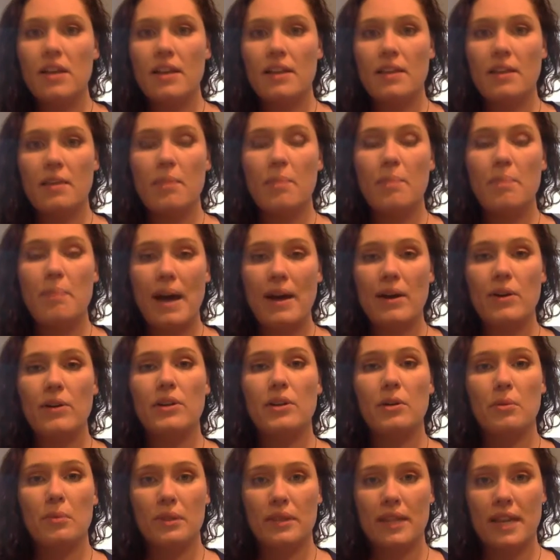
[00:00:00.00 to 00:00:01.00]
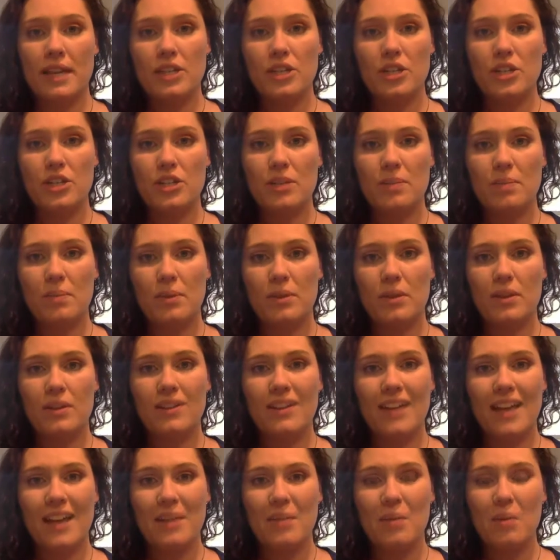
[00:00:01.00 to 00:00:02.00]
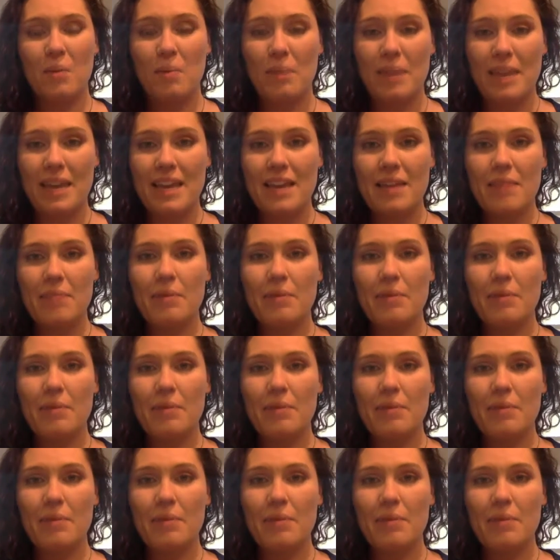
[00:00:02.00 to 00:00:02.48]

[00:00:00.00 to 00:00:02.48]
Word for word: the better your relationship with the client will be,